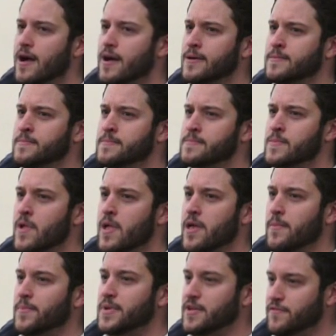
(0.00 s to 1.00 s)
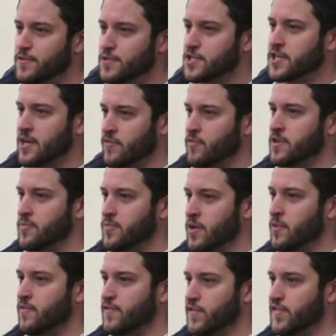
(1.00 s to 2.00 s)
Um, but if you just kind of want to
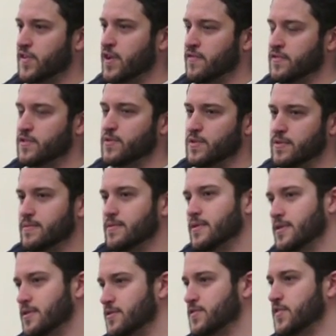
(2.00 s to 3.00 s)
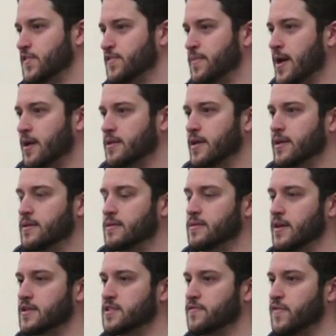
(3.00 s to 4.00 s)
print one for yourself and do it uh, you know, to spec like,
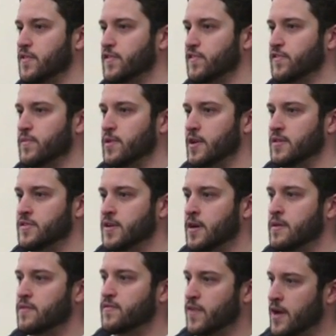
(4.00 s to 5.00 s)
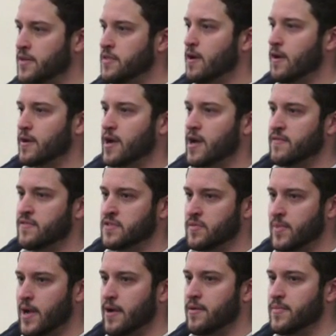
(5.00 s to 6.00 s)
like Defense Distributed had done, find the archive on
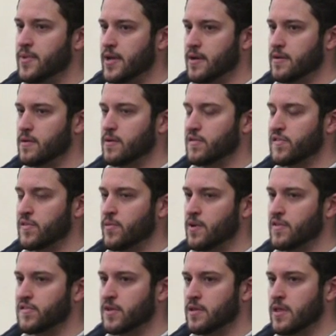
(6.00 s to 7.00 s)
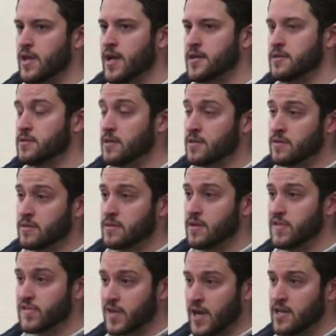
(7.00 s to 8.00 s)
the Pirate Bay or, or somewhere else online, and,
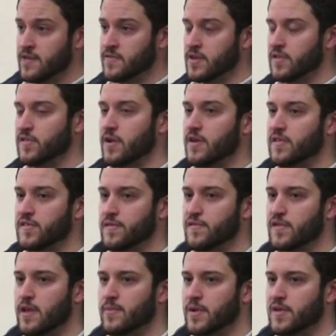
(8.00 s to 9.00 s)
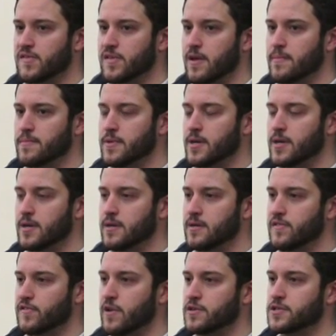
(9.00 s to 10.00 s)
and, it's kind of an exhaustive step-by-step -step,
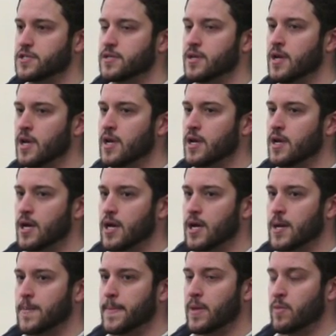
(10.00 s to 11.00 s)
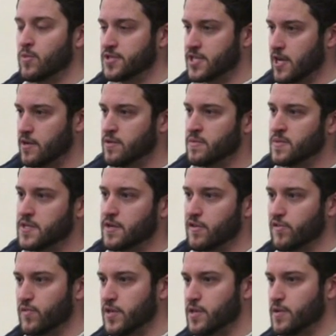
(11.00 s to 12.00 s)
uh, instruction. Um, and we'll tell you the
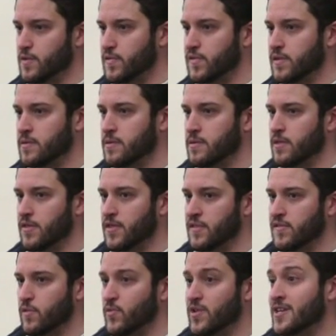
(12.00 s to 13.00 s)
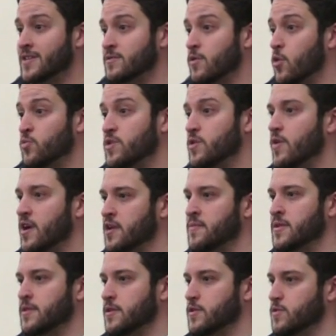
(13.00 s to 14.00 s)
materials we use and the things that we can only
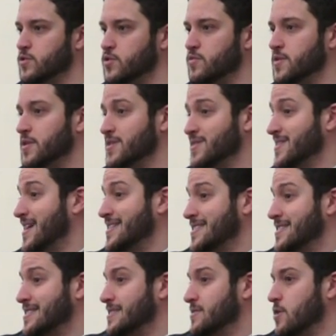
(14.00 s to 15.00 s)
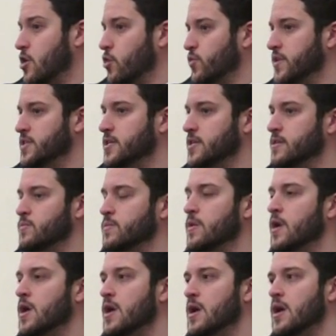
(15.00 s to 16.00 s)
recommend that you do because that's all we did. And
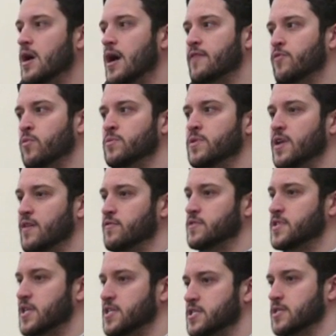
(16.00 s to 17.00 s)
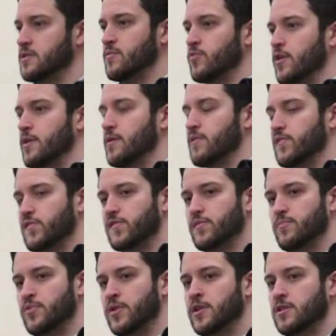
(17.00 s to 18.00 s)
I've only ever tested
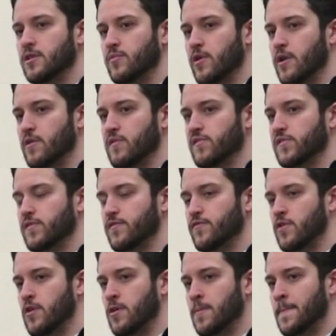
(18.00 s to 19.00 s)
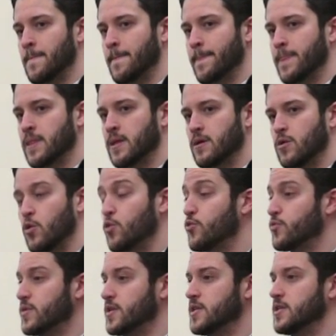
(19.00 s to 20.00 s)
liberators, printed liberators, from
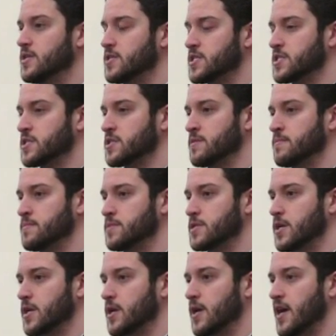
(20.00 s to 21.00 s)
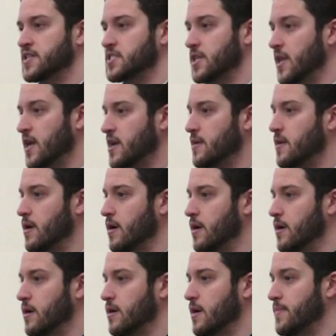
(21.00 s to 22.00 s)
old 3D systems, uh, SLA uh,
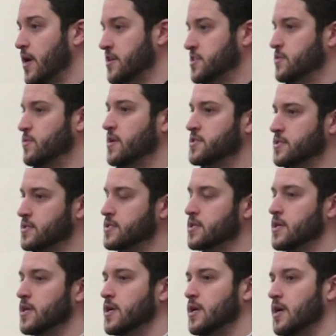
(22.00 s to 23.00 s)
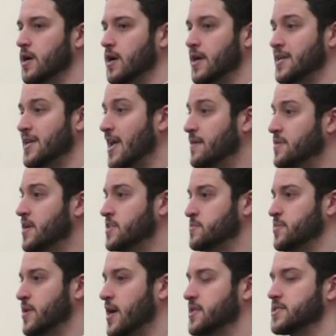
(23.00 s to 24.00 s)
epoxy resins, uh, and
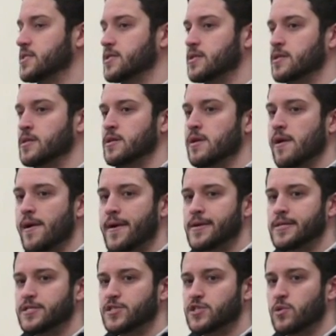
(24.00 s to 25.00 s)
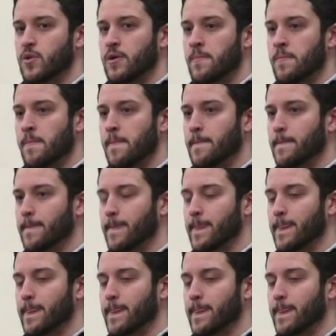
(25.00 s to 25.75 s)
ABS plastic. So um,